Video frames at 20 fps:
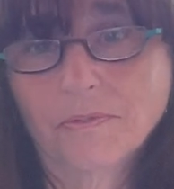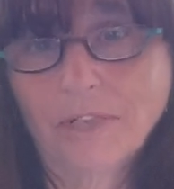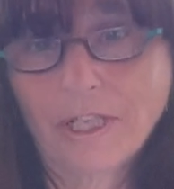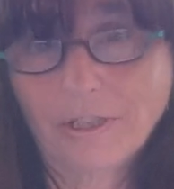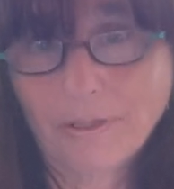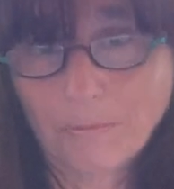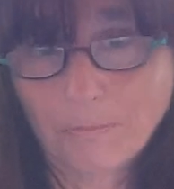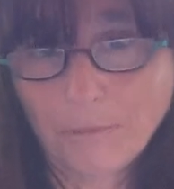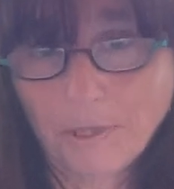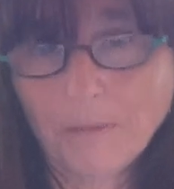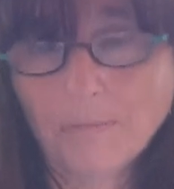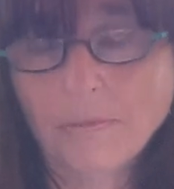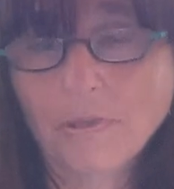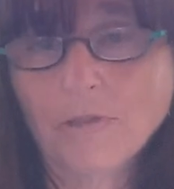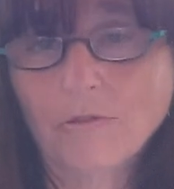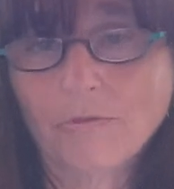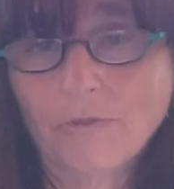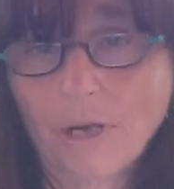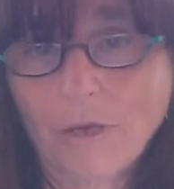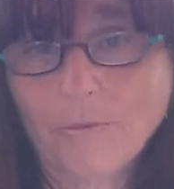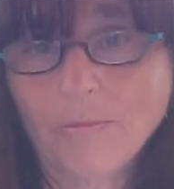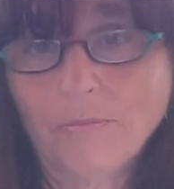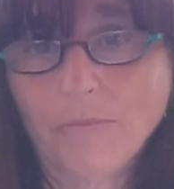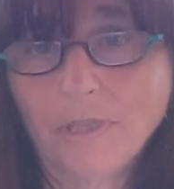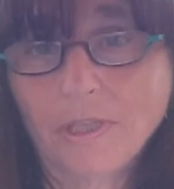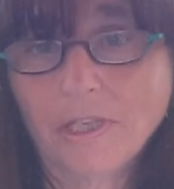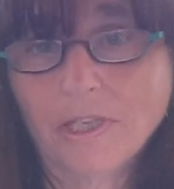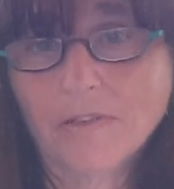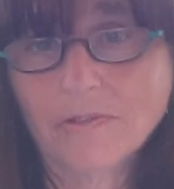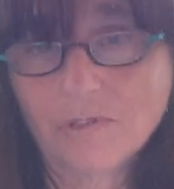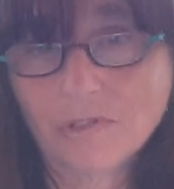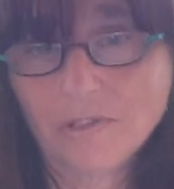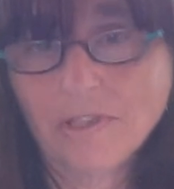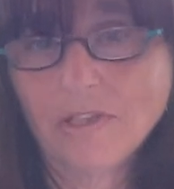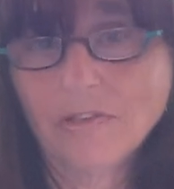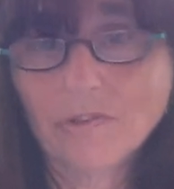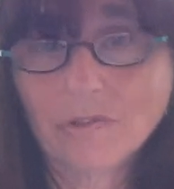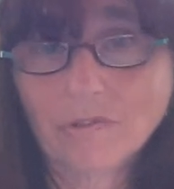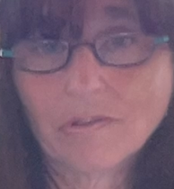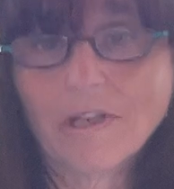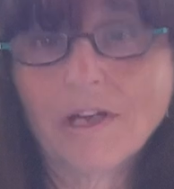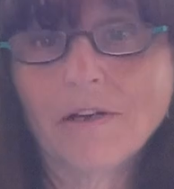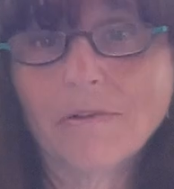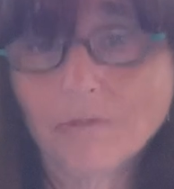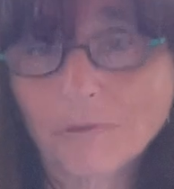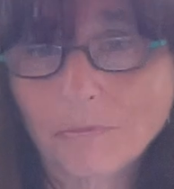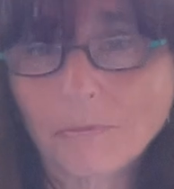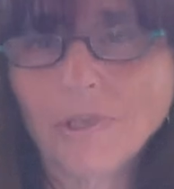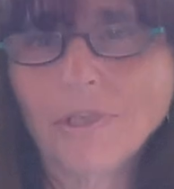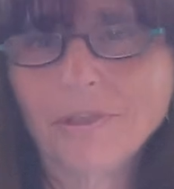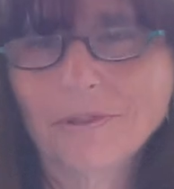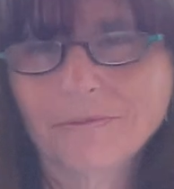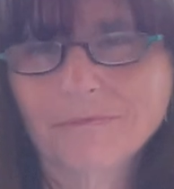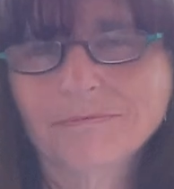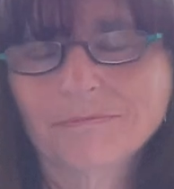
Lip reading: that the people around me can see his love in me